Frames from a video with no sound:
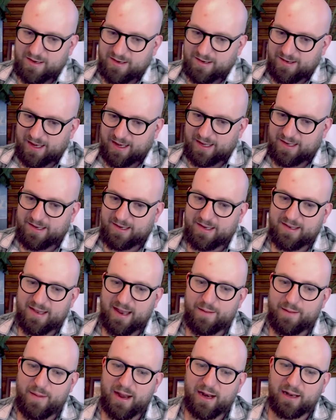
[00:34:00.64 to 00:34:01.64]
and 60s
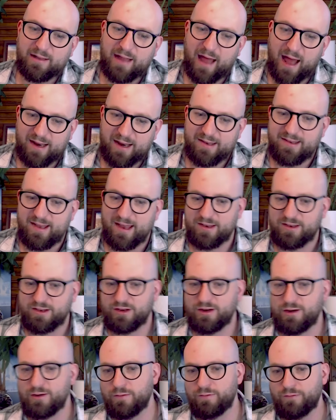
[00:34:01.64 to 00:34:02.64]
that it made a lot of sense to
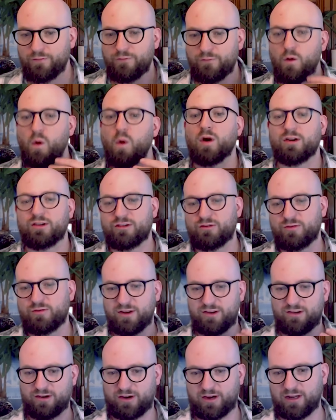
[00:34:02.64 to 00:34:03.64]
do forced
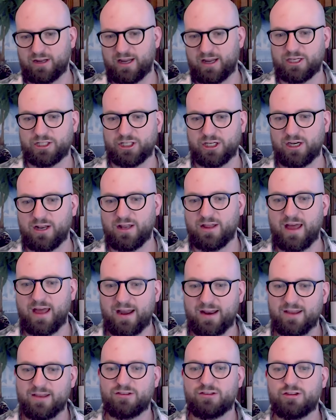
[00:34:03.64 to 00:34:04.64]
recirculation. That
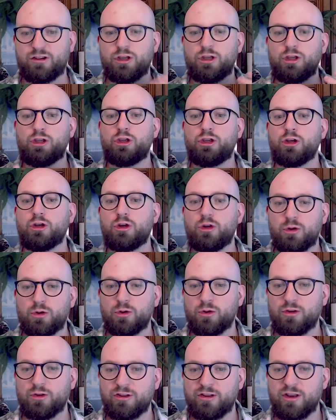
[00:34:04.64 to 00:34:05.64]
is, to
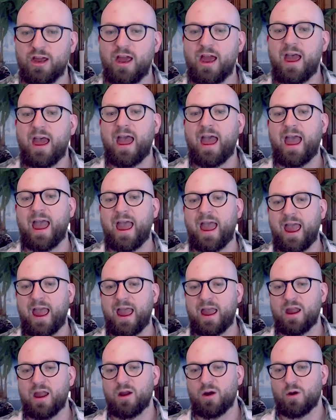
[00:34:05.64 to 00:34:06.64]
use
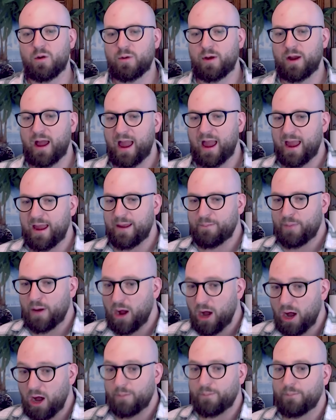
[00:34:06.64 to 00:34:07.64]
a
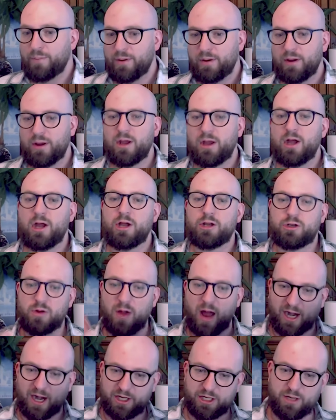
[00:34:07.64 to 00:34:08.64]
pump to
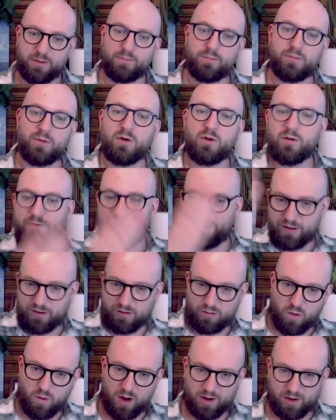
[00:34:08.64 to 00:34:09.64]
actually move
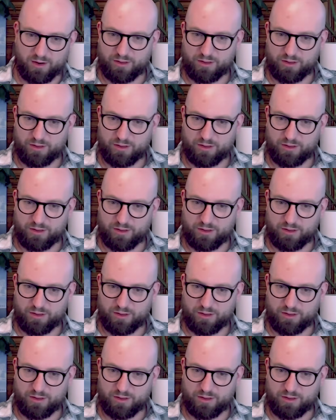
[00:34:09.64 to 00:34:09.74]
this water